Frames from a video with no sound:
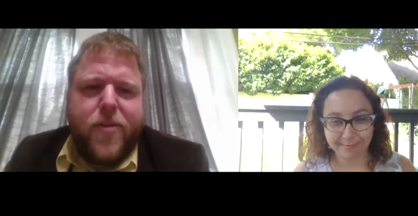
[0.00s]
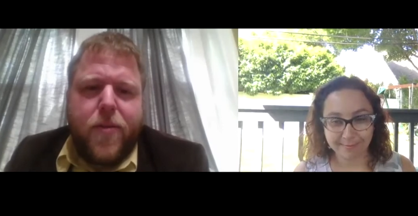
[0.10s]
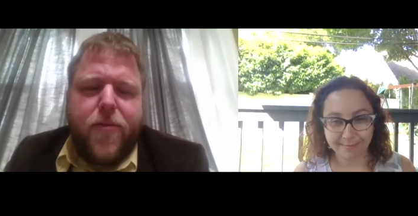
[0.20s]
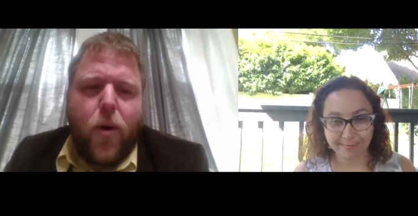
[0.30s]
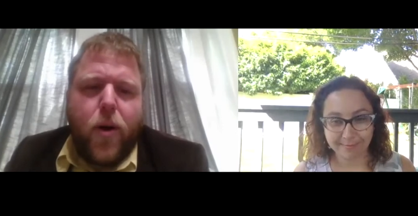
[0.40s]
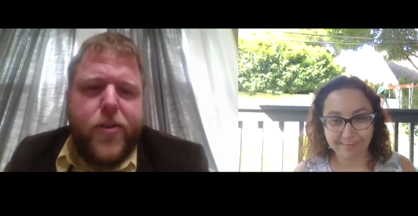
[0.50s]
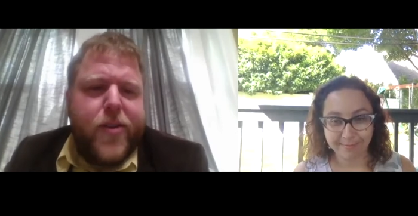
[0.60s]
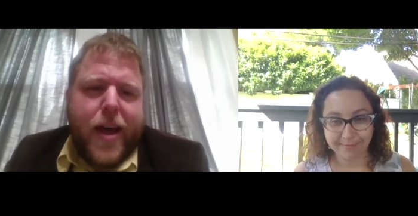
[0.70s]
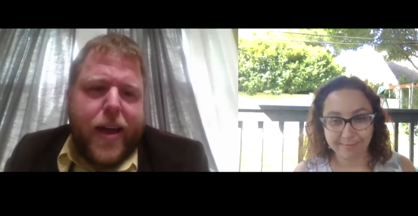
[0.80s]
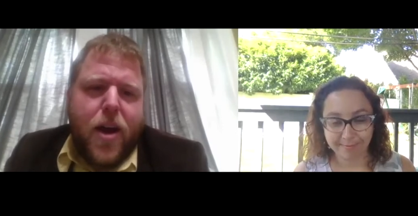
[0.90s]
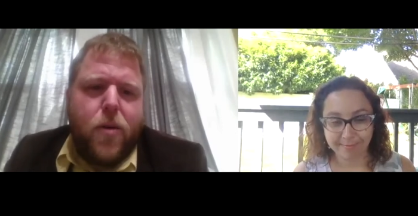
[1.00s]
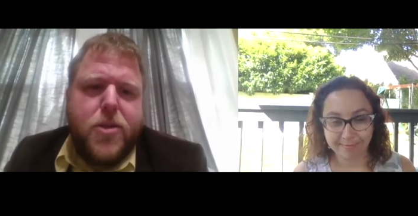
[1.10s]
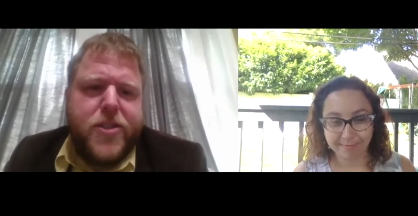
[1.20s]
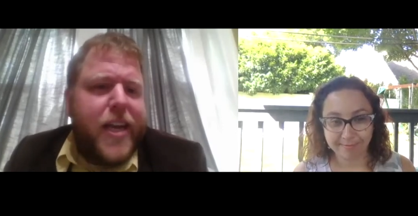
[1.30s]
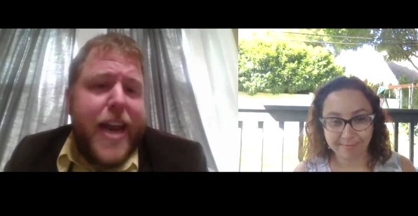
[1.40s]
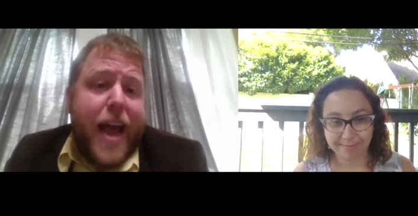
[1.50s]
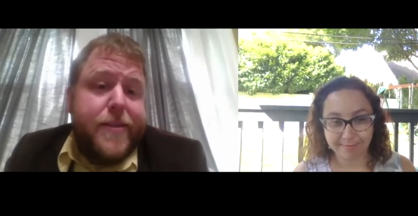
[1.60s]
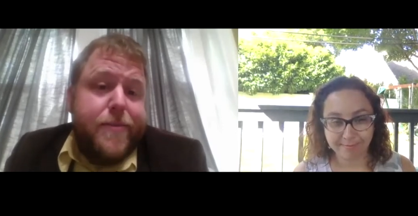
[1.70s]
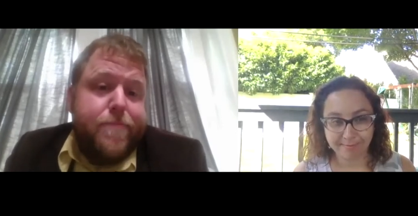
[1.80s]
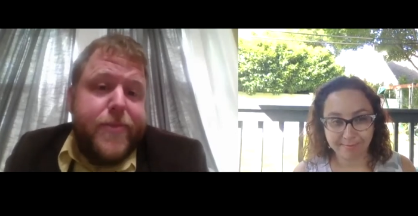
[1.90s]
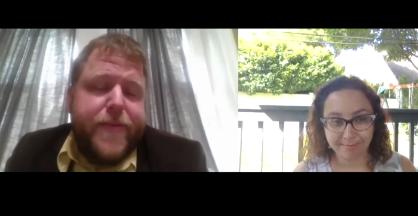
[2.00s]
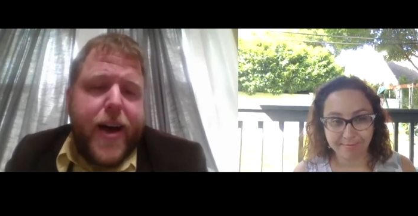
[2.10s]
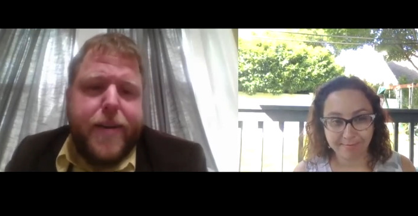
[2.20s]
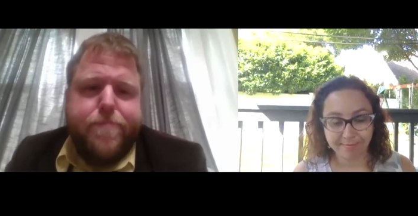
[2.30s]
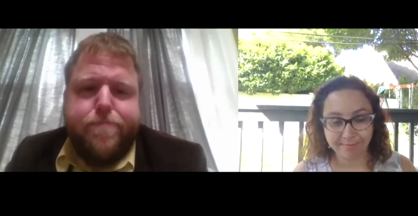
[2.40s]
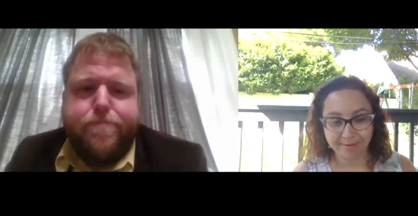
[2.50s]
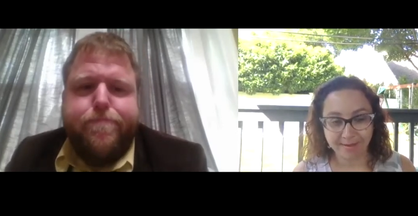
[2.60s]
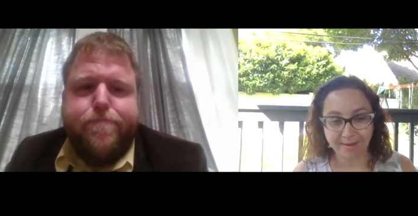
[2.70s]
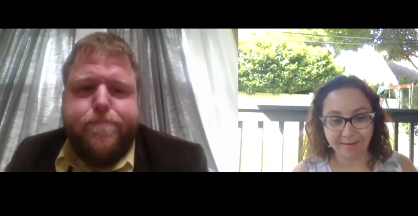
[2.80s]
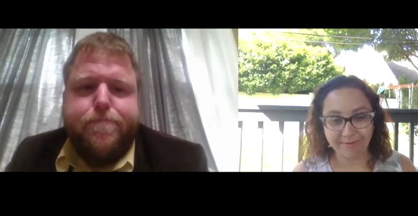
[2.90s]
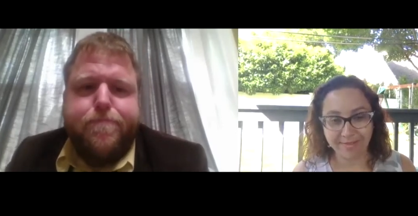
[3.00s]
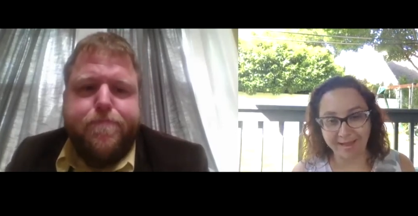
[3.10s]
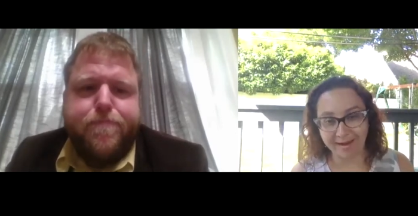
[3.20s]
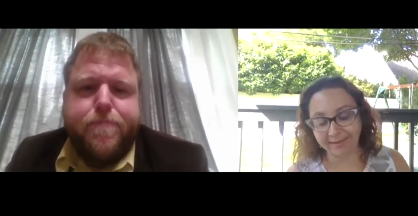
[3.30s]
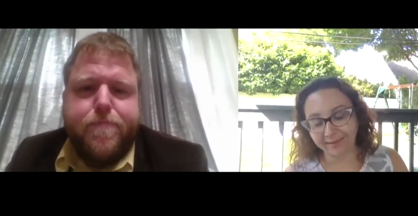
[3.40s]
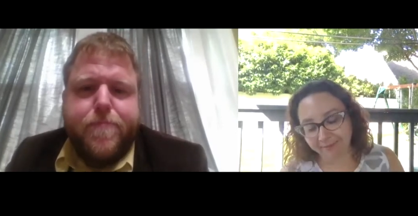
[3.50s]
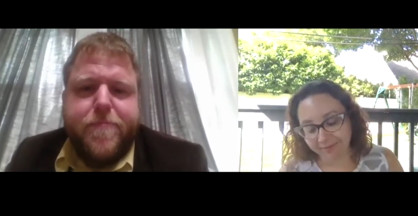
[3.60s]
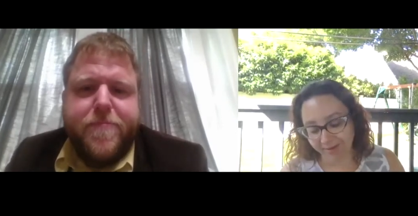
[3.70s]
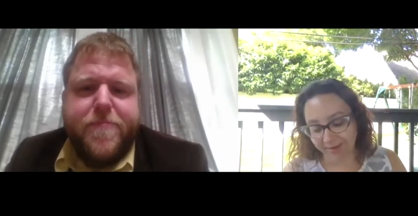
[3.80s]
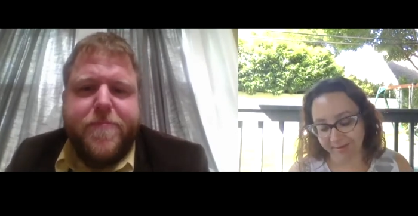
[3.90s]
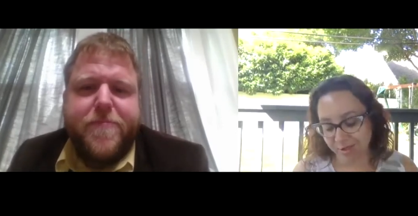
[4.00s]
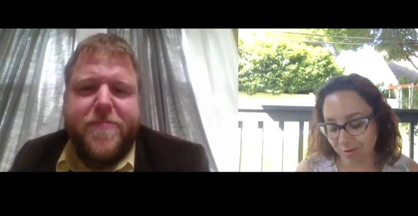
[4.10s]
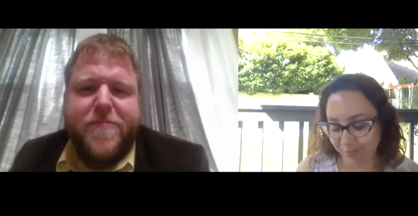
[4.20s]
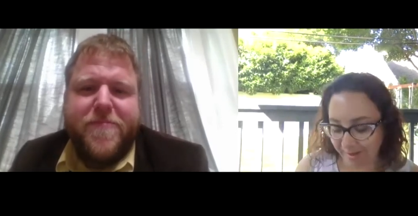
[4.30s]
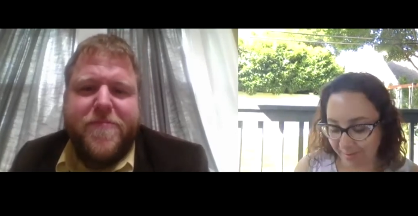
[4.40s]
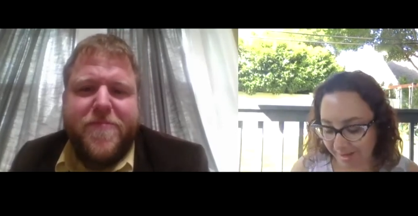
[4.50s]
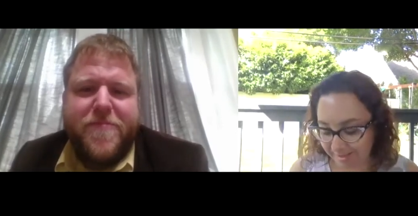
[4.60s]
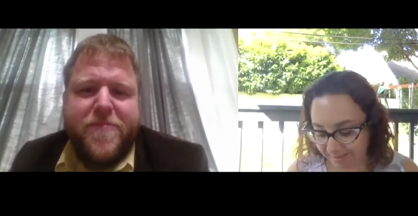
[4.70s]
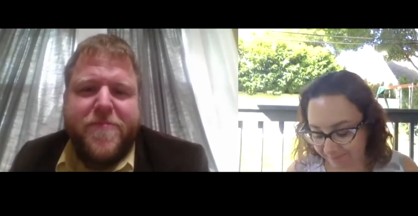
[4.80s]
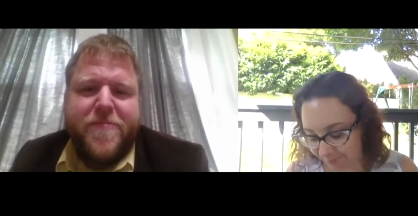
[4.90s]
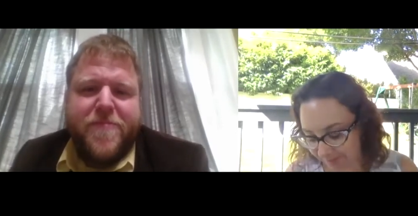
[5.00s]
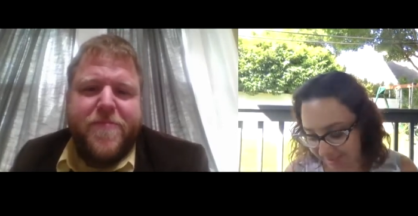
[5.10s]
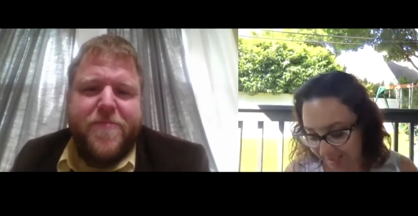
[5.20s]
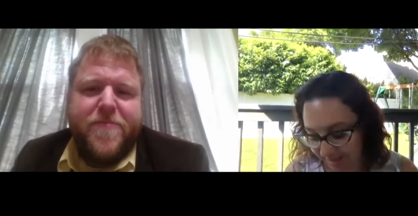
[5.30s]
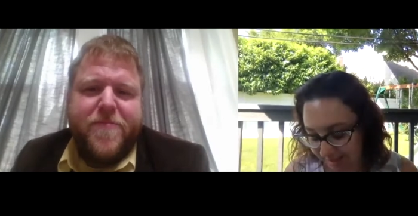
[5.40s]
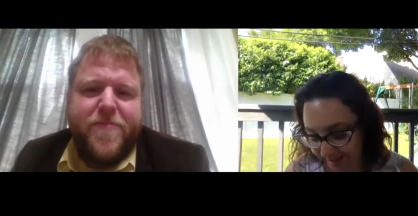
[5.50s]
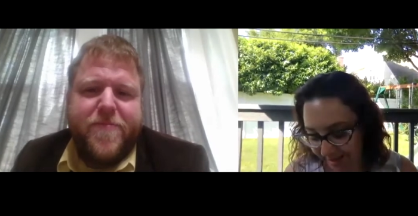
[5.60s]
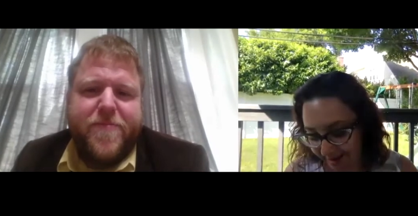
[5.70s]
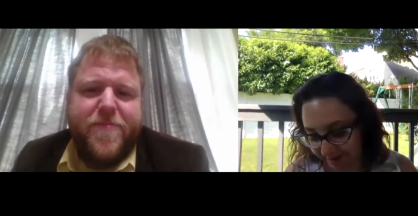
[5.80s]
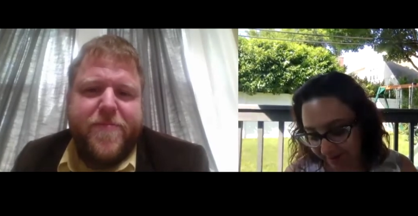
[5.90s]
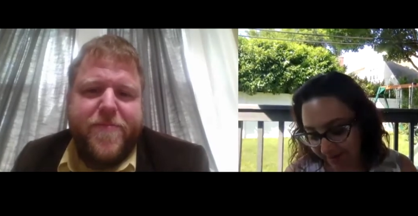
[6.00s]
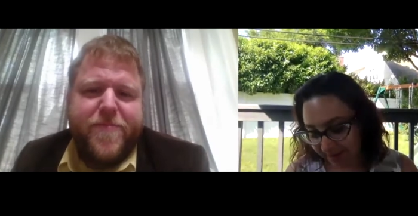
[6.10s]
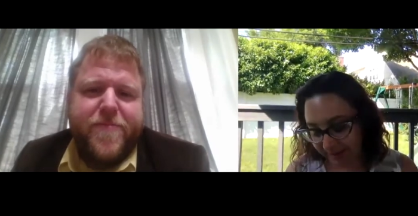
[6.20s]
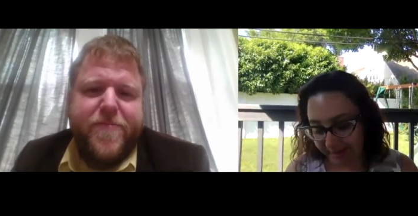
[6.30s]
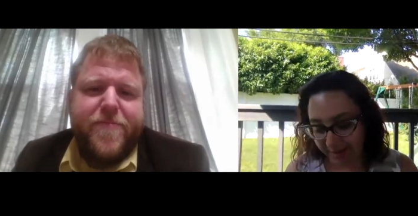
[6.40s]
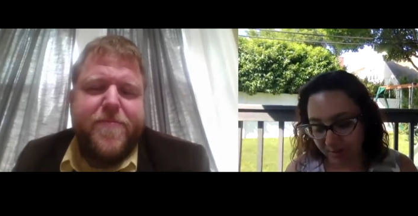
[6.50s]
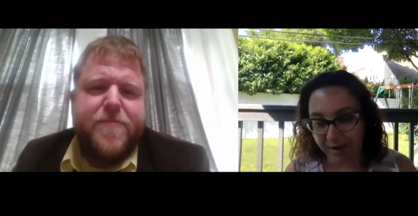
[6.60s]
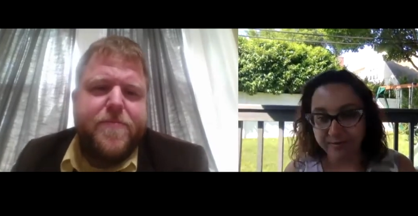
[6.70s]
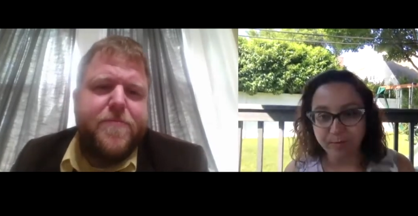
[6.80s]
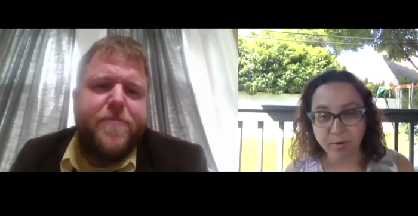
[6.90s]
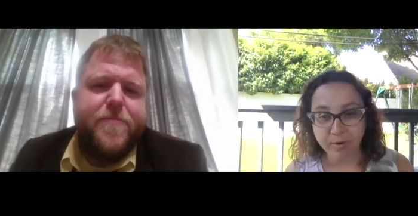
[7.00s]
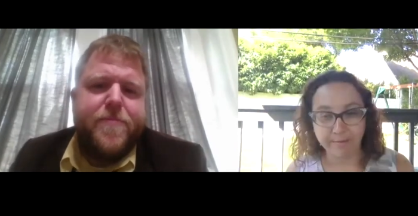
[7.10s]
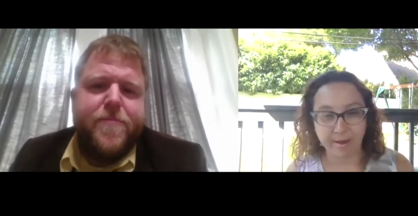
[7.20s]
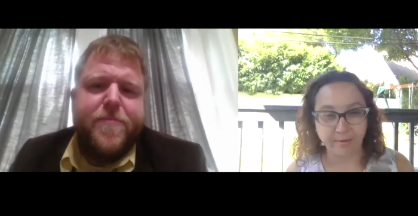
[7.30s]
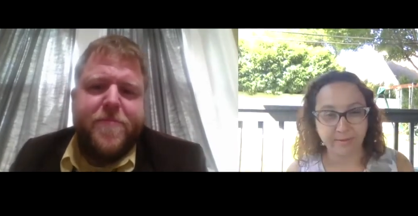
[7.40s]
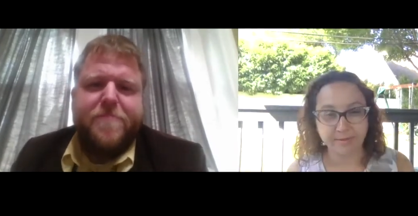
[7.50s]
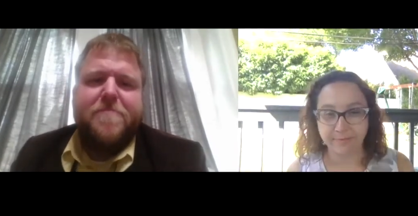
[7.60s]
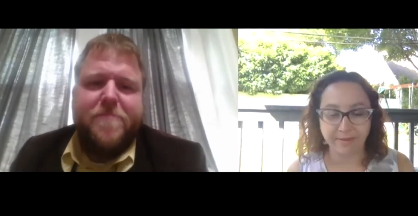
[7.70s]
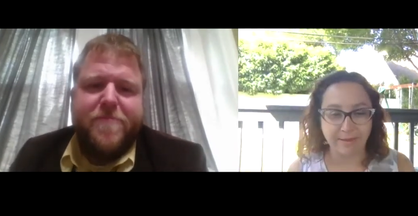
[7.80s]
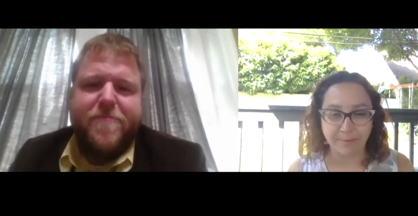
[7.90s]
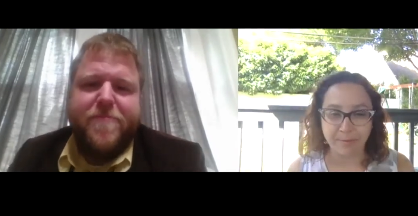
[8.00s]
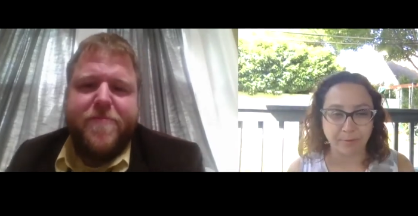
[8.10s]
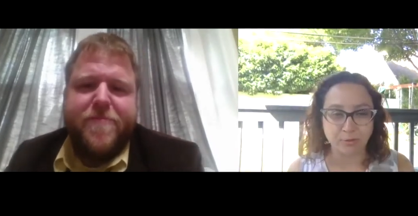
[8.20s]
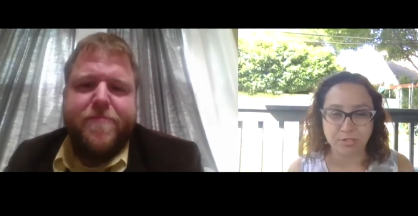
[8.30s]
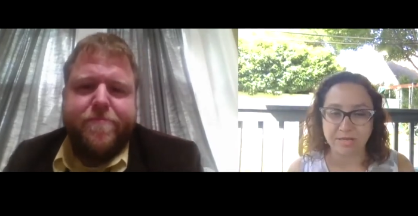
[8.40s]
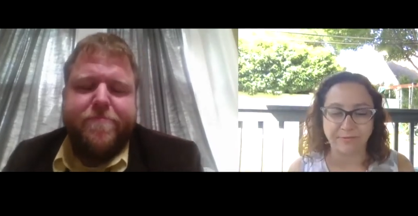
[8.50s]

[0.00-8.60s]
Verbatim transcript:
Speaker 1: force, you know, just connect. It's fine.
Speaker 2: I love that. I love the term being a positive force. I think again, like you and I have spoken about, it's something that people just have